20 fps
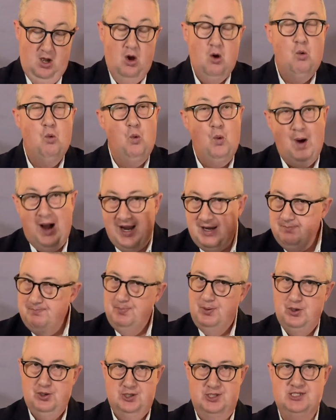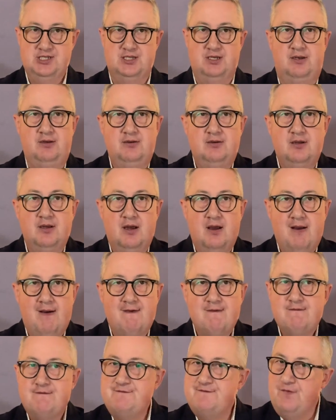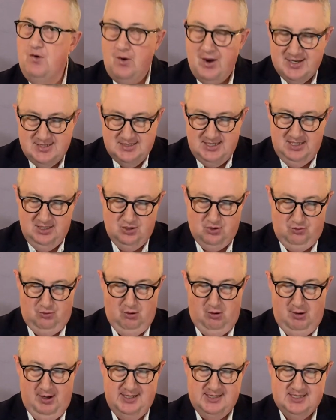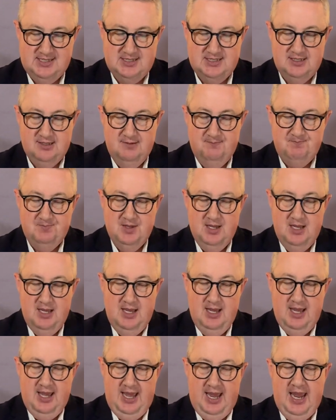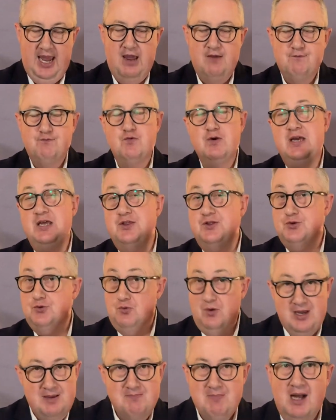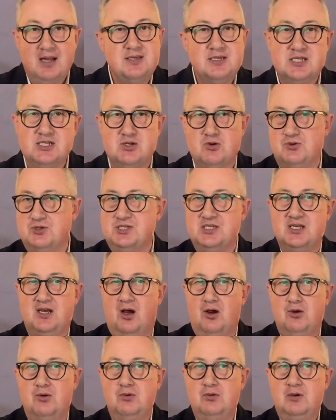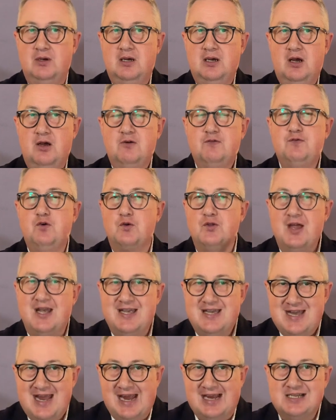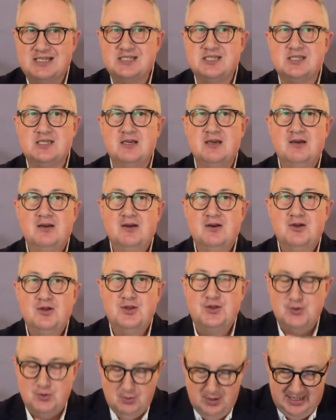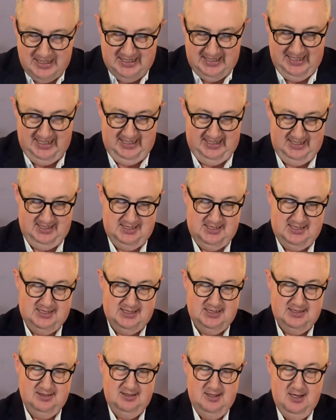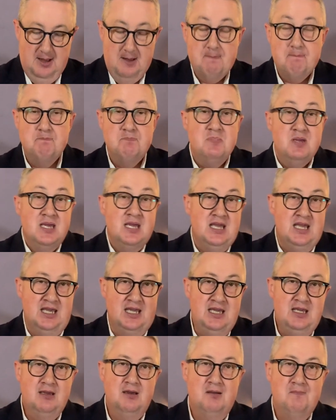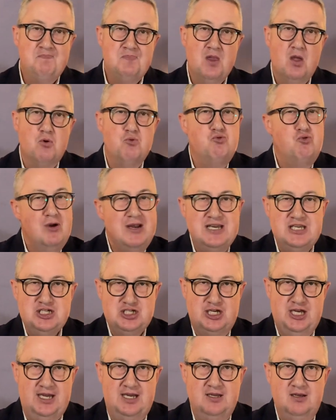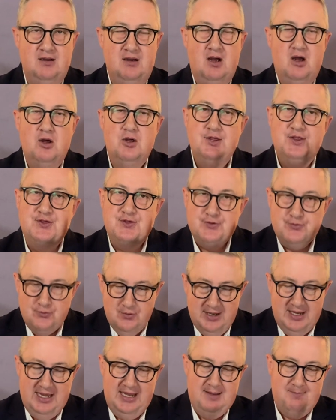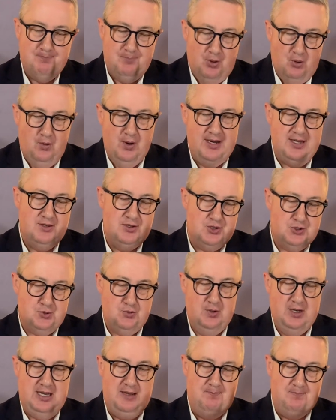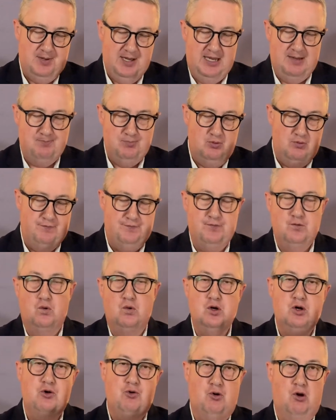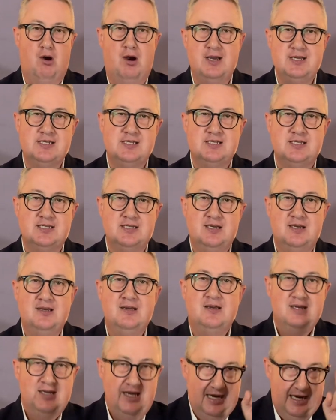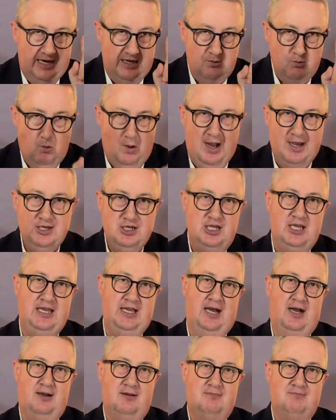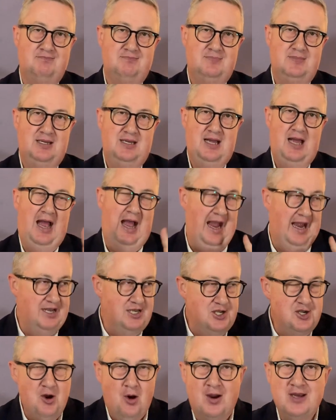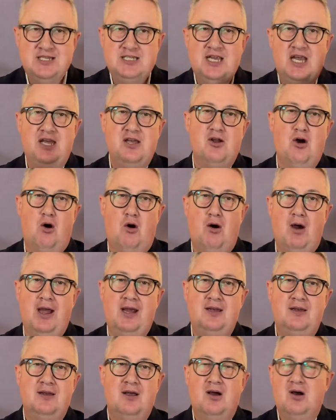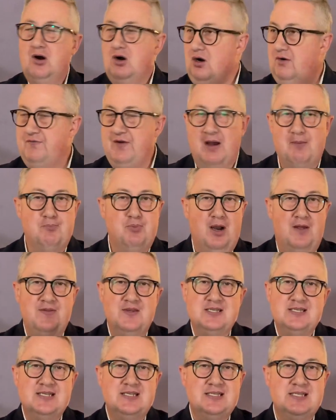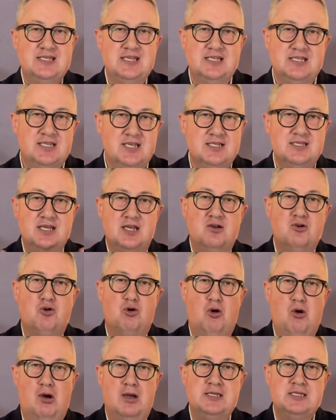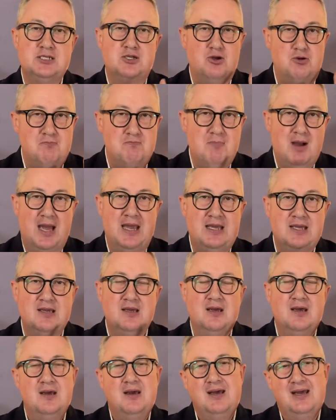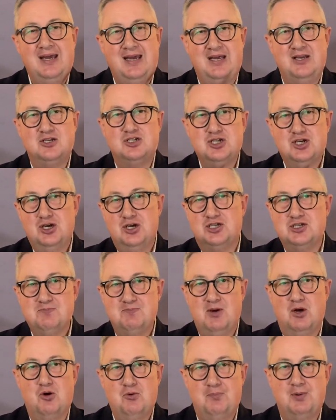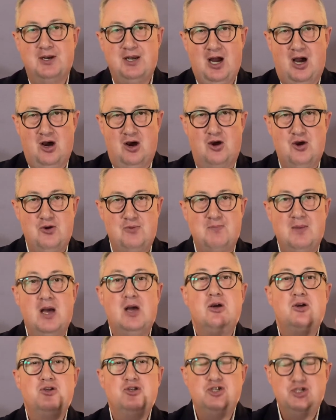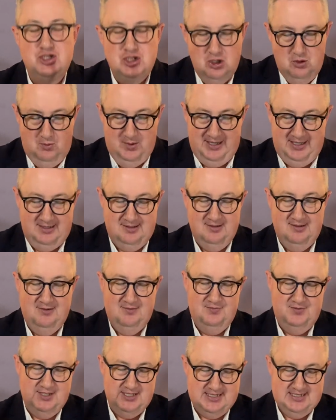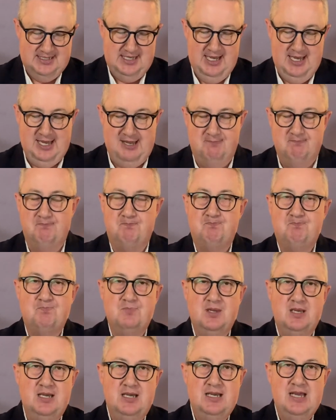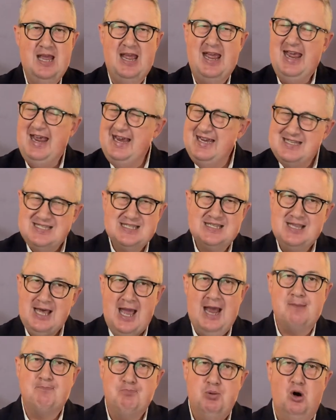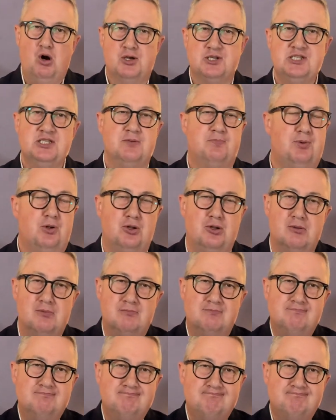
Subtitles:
One person finding Christ every 3 months or so for the next 3 years. Me reaching 3.3 people for Christ in 1 year. And 99 of our brothers and sisters in Christ who make InChurch Melbourne home doing the same. Is that possible?